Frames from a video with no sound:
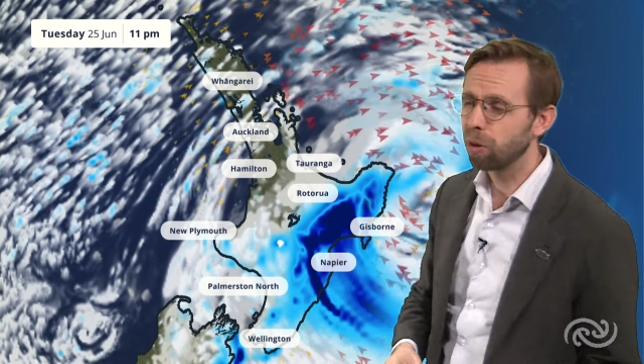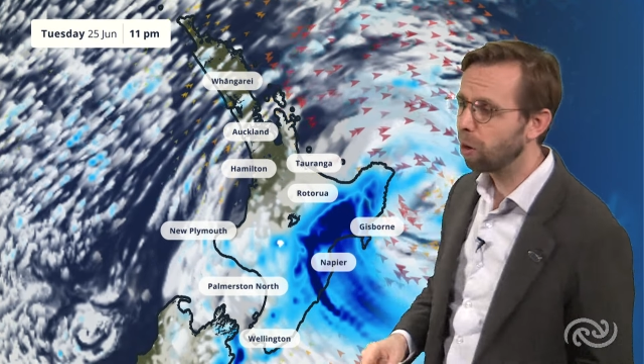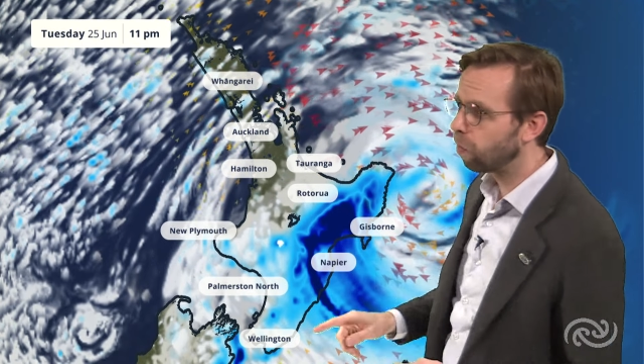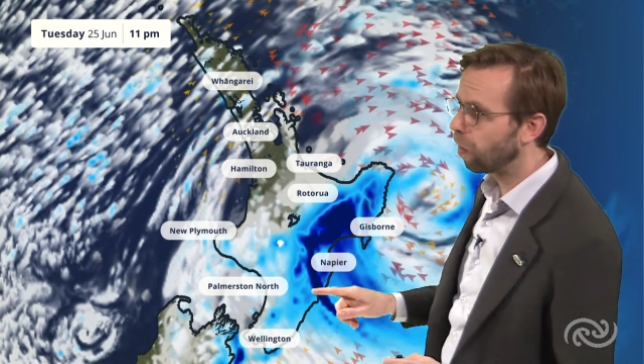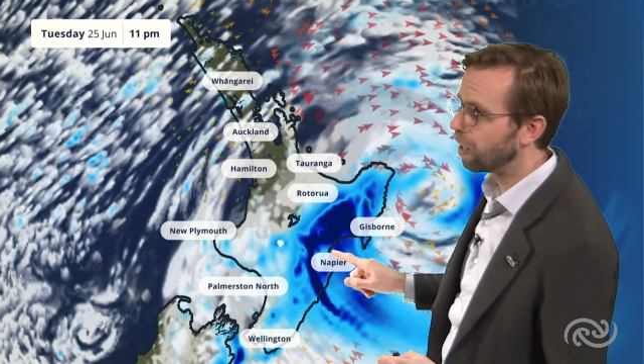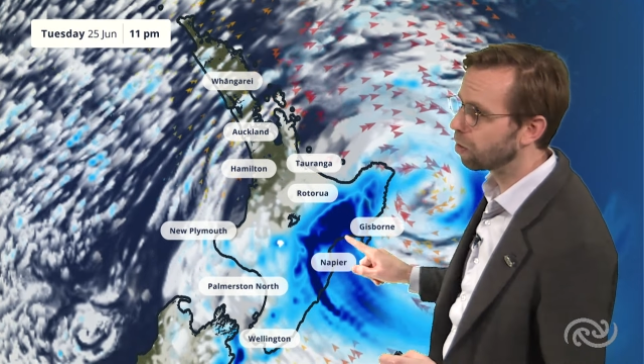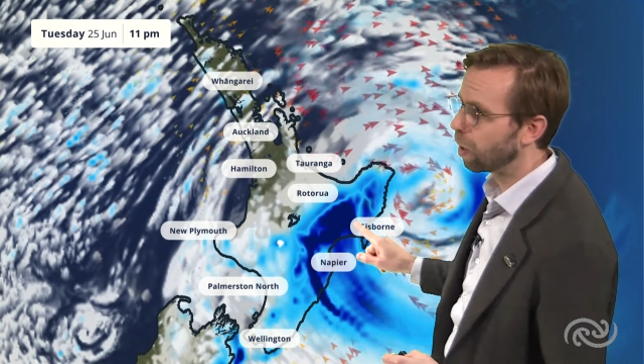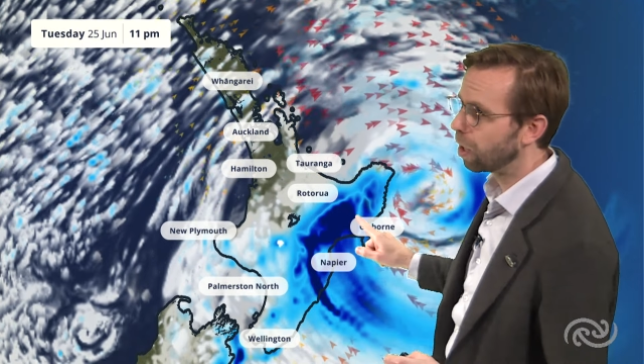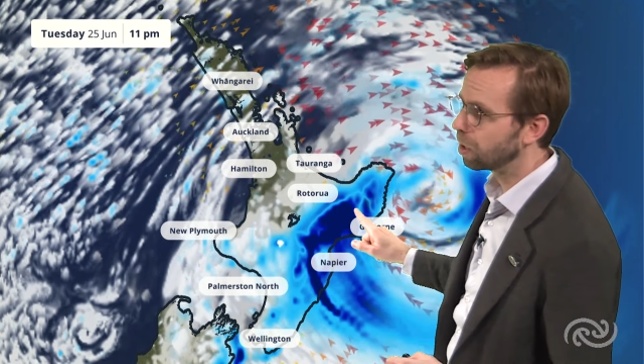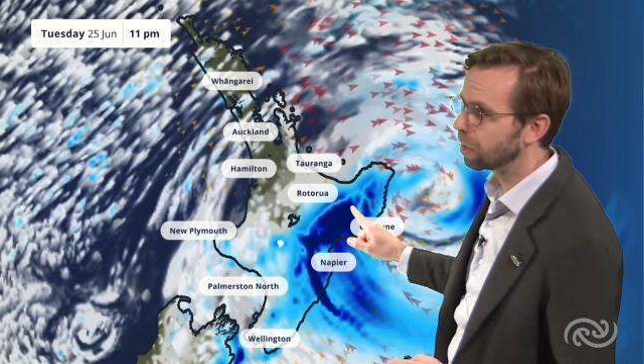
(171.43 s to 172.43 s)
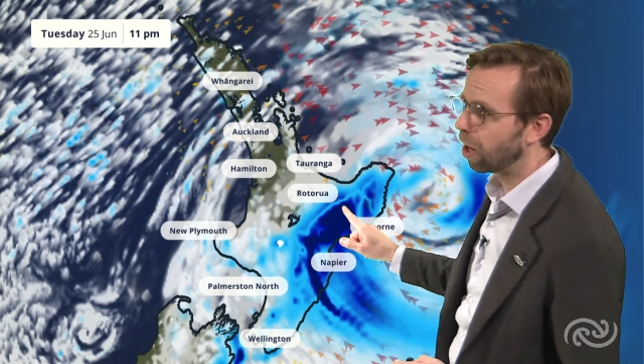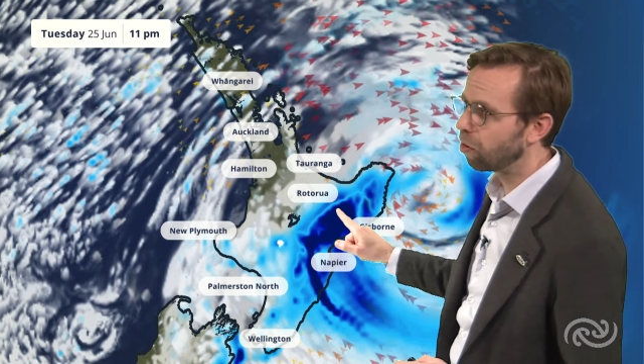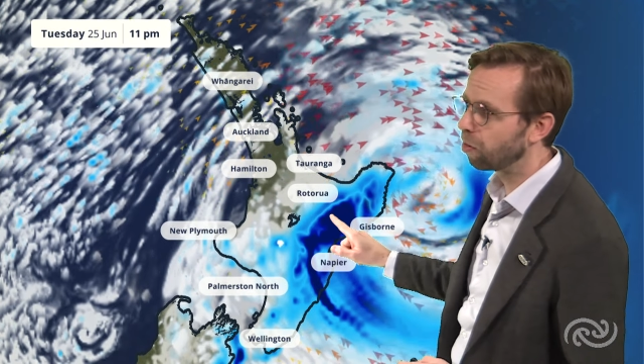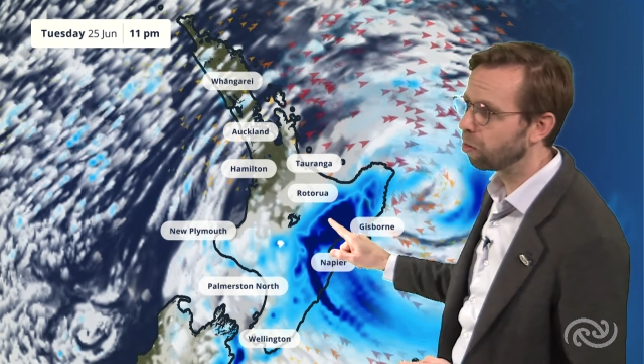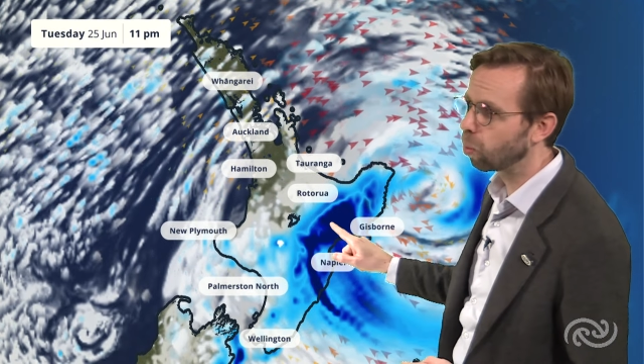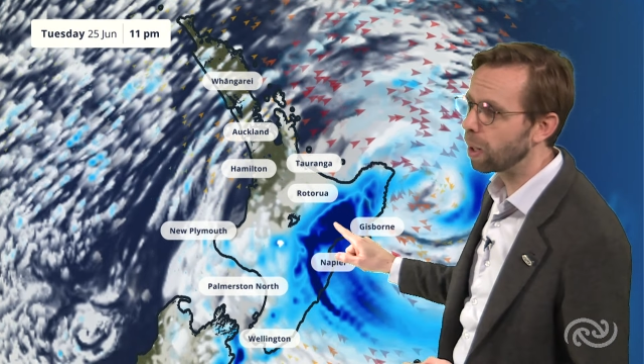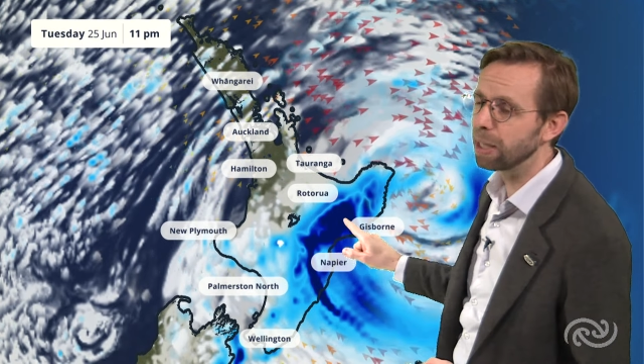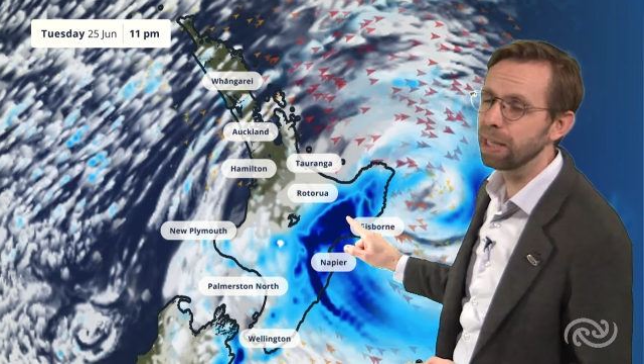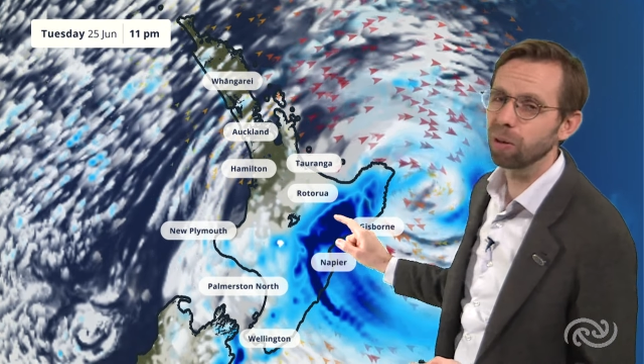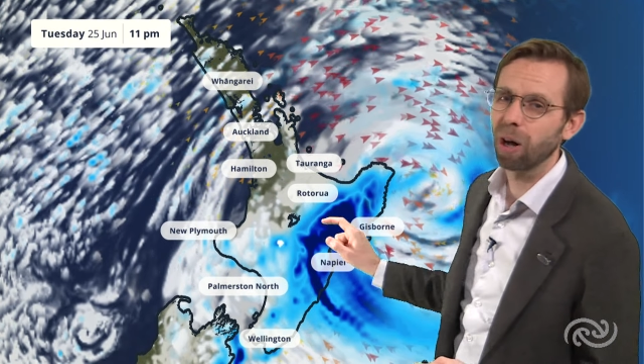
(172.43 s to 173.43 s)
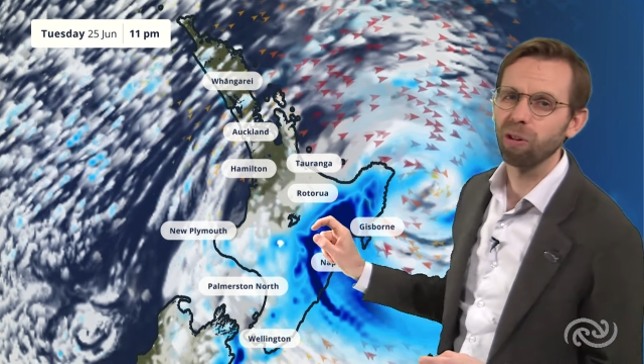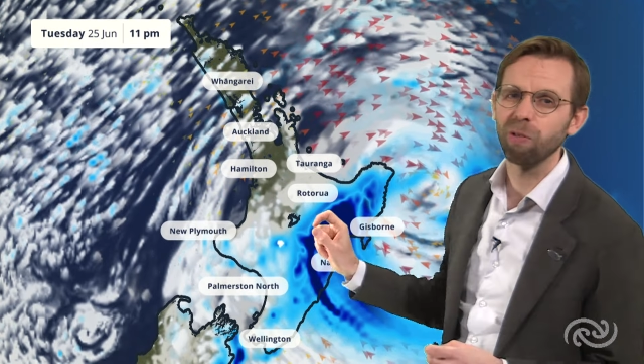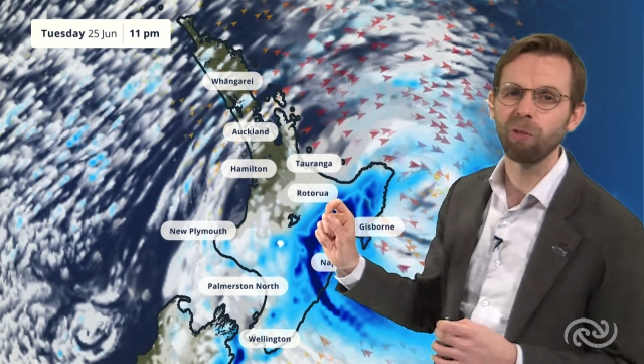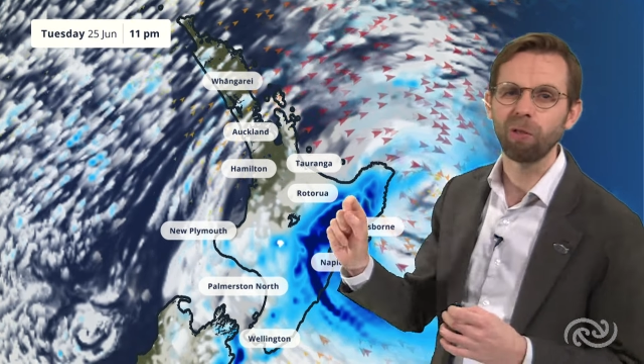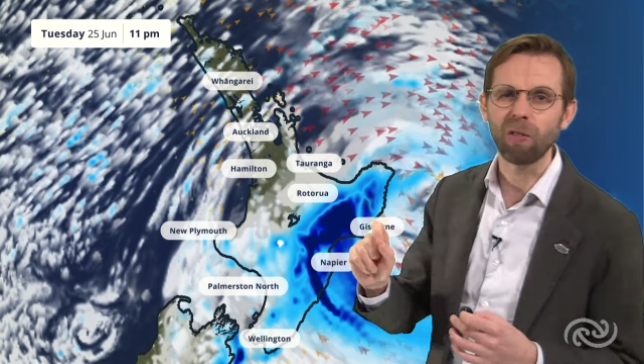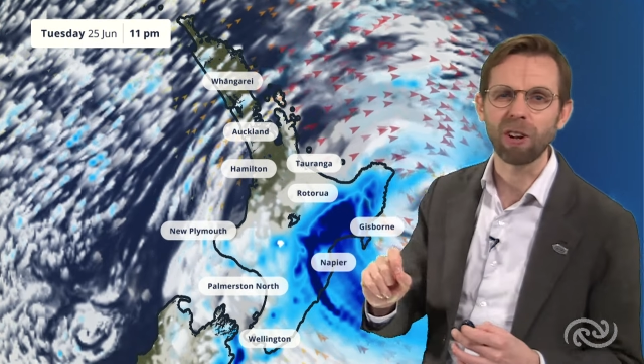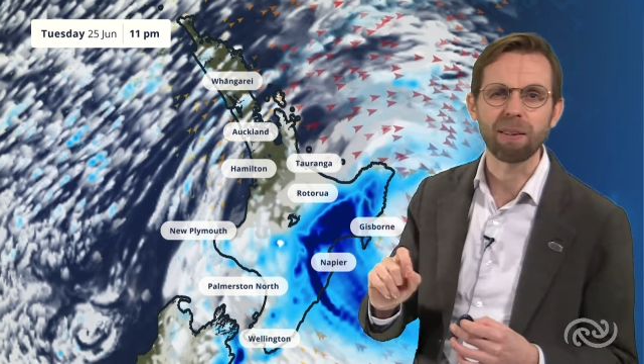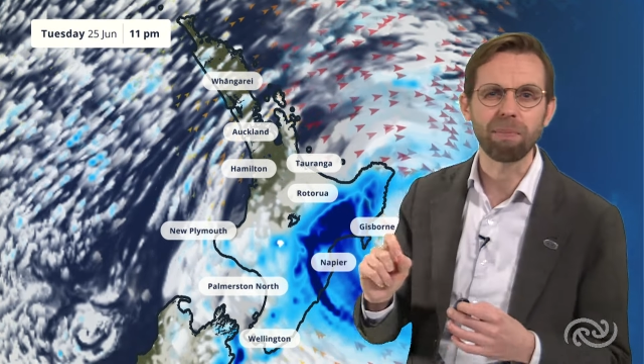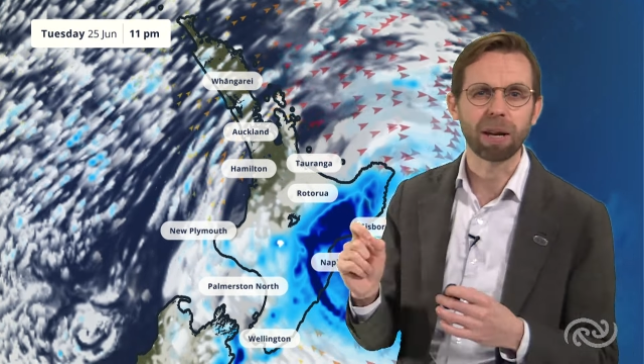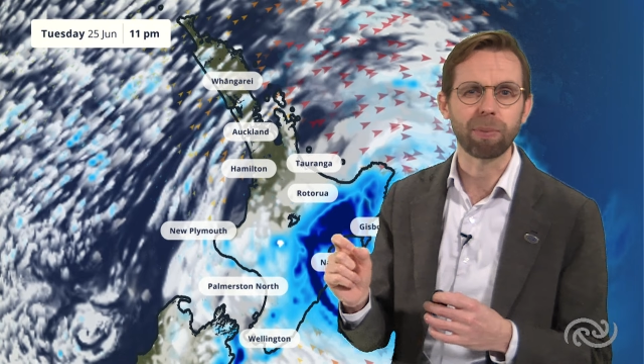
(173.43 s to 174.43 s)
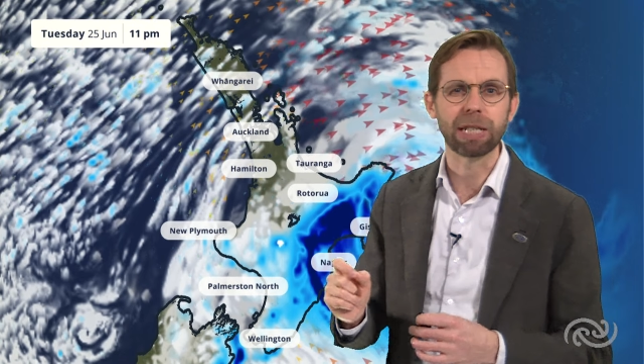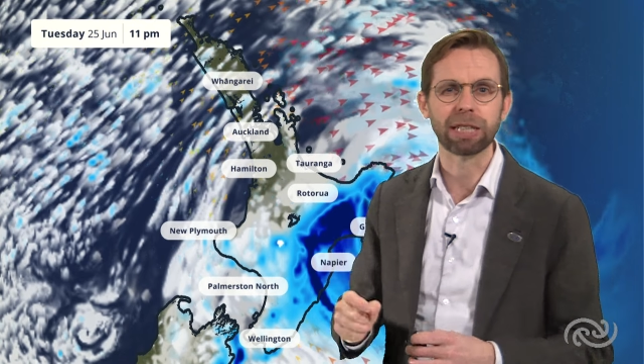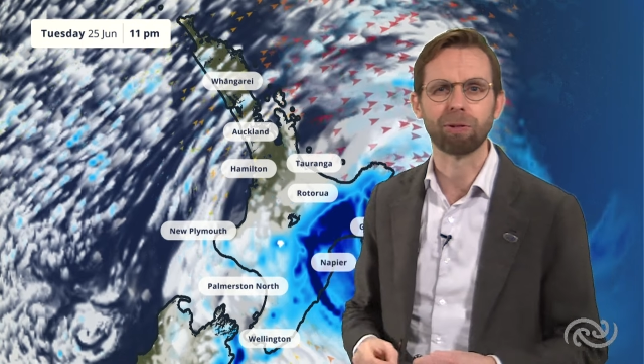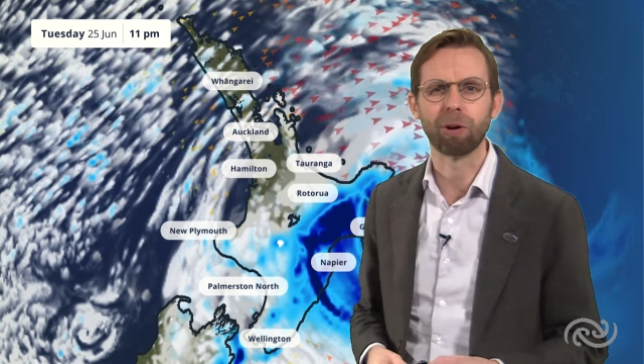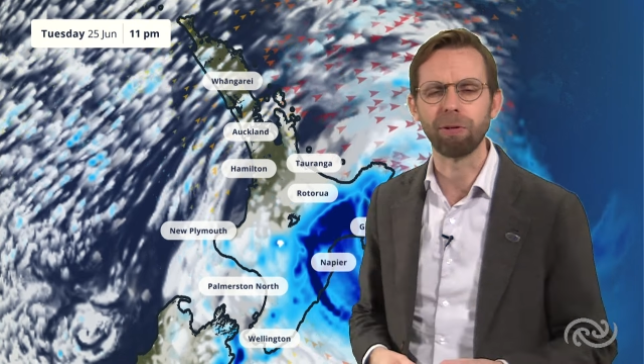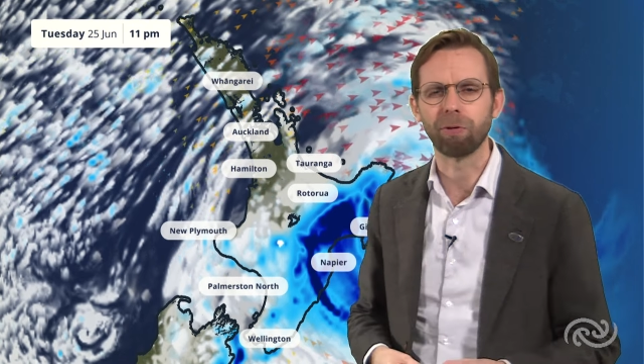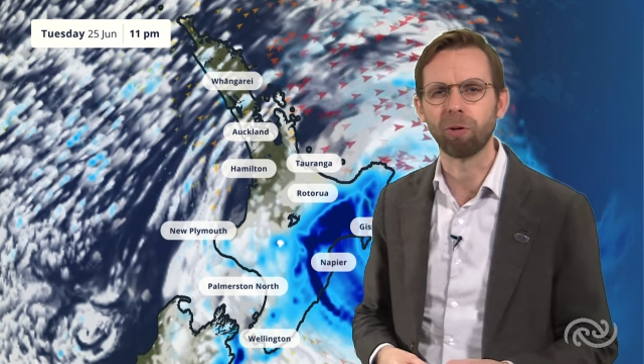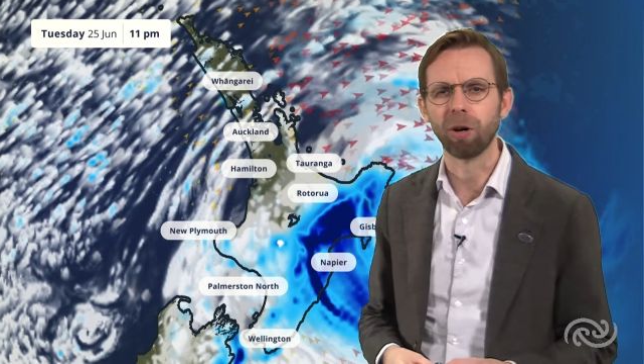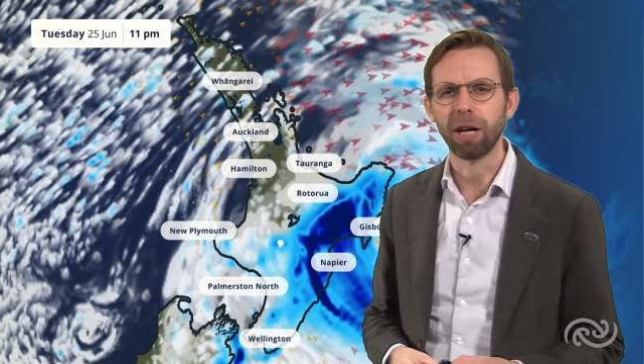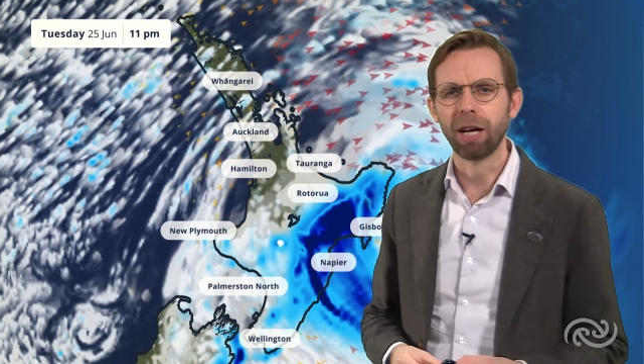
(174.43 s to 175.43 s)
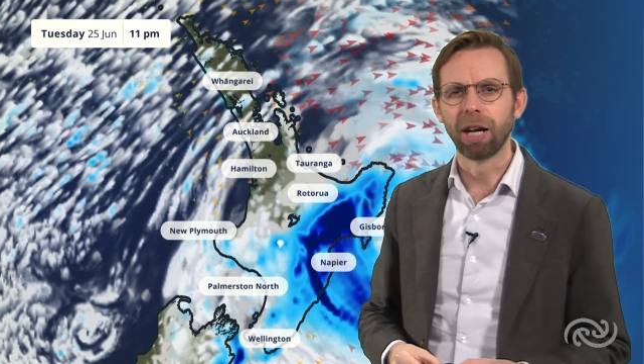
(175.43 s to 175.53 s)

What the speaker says: we could find as much as 120 to 150 millimetres of rainfall